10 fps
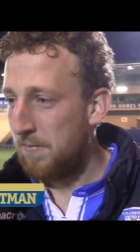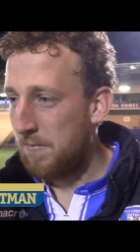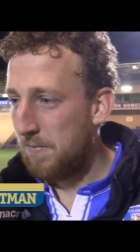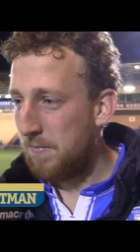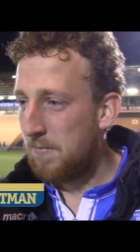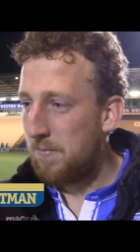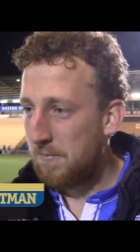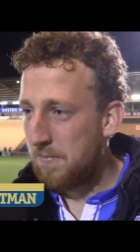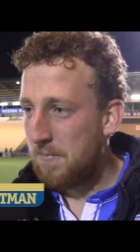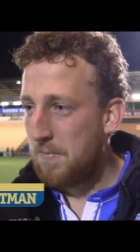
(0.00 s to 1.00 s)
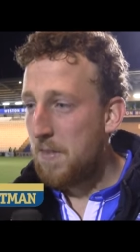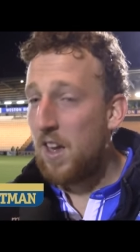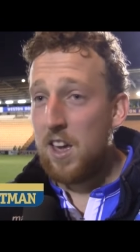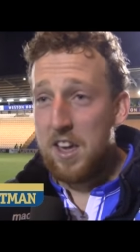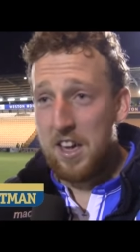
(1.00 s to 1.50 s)
Tom, another win?
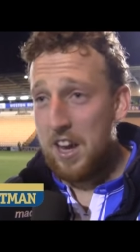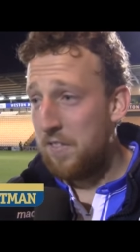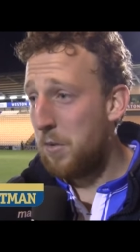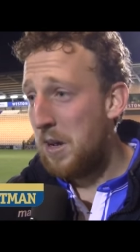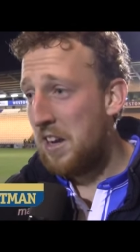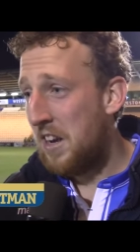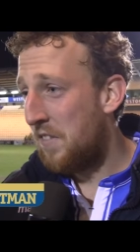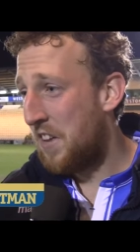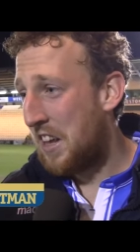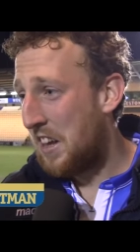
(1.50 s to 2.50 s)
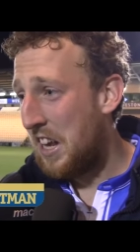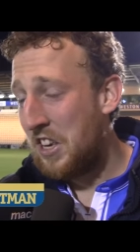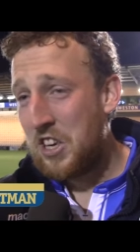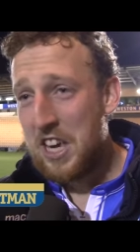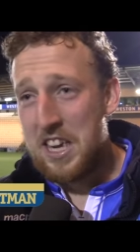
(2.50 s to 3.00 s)
Another win, another
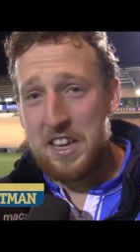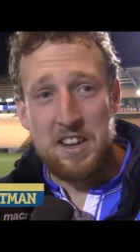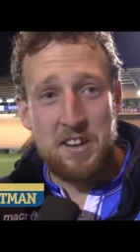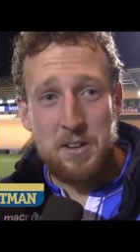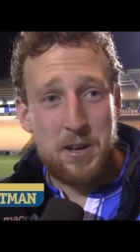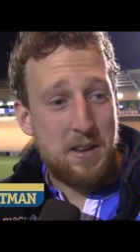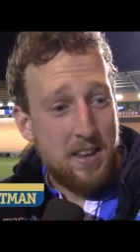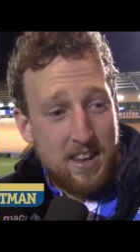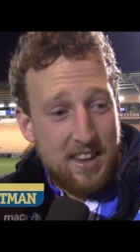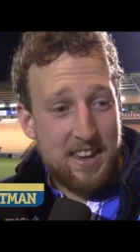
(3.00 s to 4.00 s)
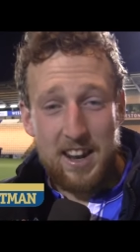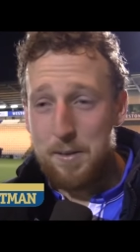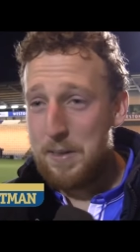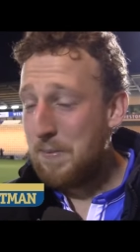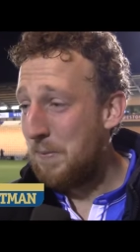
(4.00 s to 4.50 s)
clean sheet, and you know,
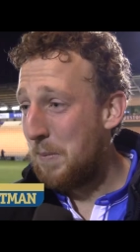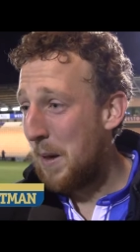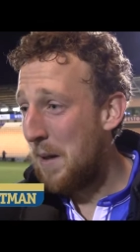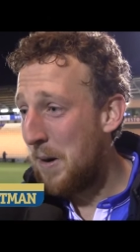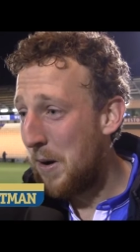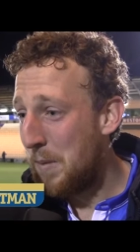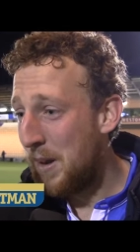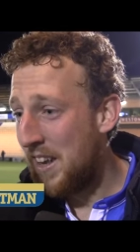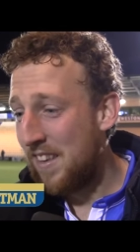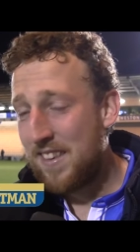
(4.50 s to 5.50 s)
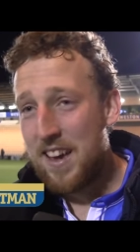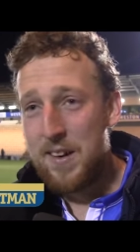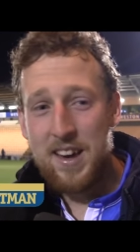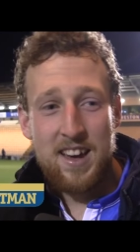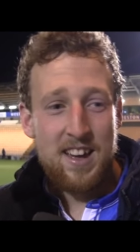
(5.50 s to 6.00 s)
we're, playing well at the minute, so
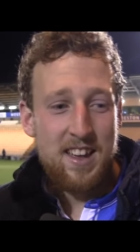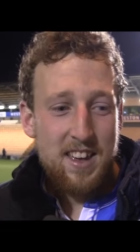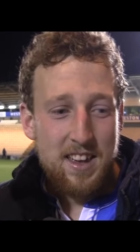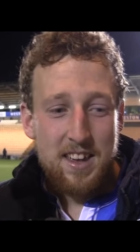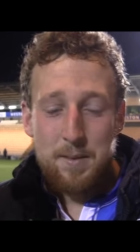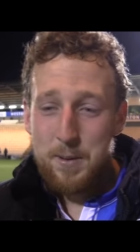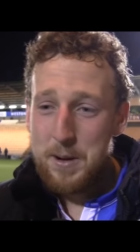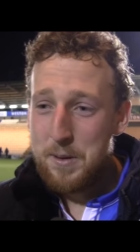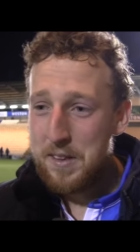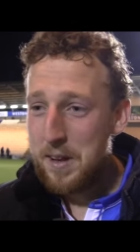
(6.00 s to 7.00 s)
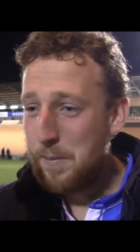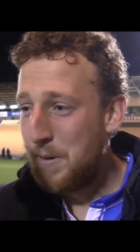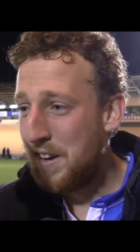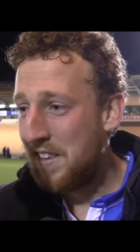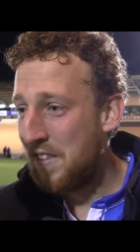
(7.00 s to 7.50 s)
uh, probably wasn't the
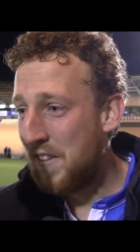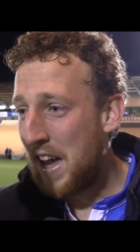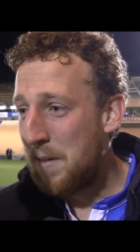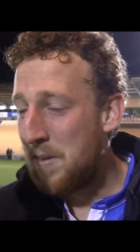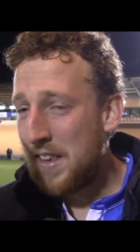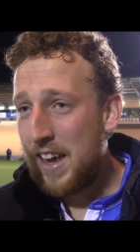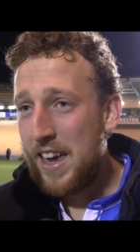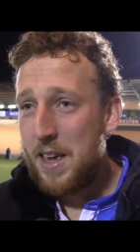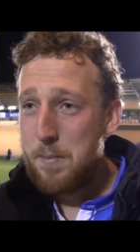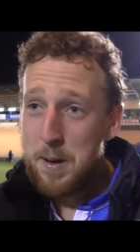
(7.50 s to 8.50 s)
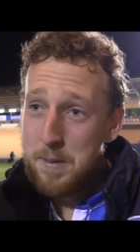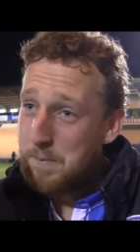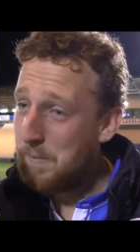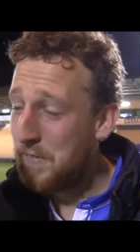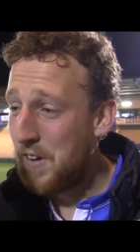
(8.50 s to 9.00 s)
prettiest of games today, but
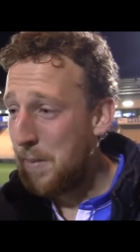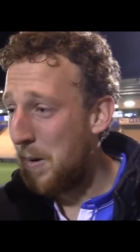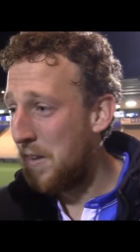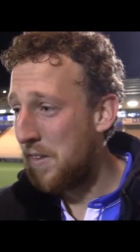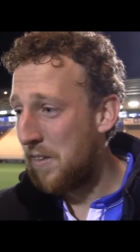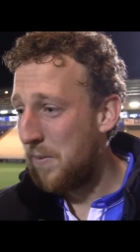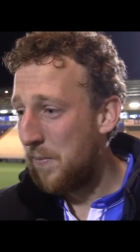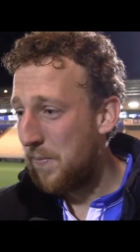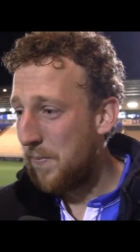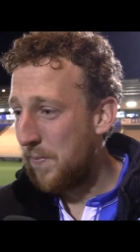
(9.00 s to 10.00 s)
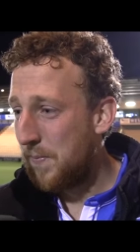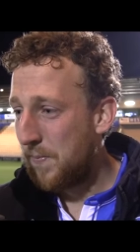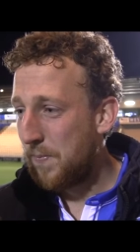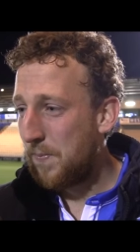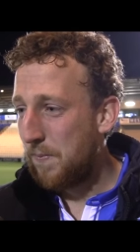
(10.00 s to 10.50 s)
three points.
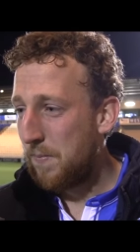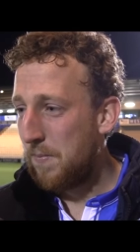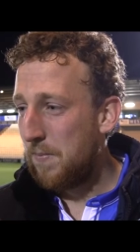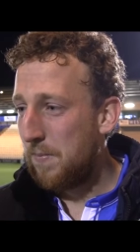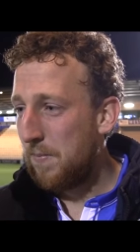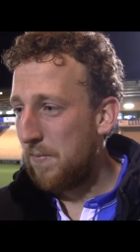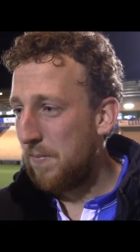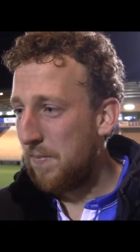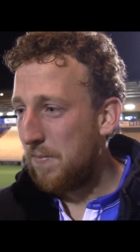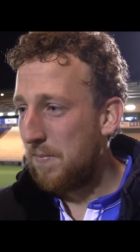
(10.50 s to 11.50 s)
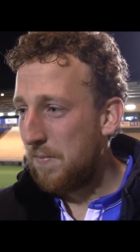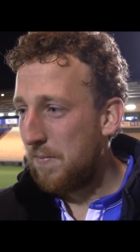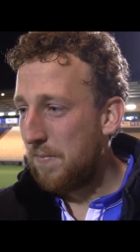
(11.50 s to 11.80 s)
Not just in the minute you're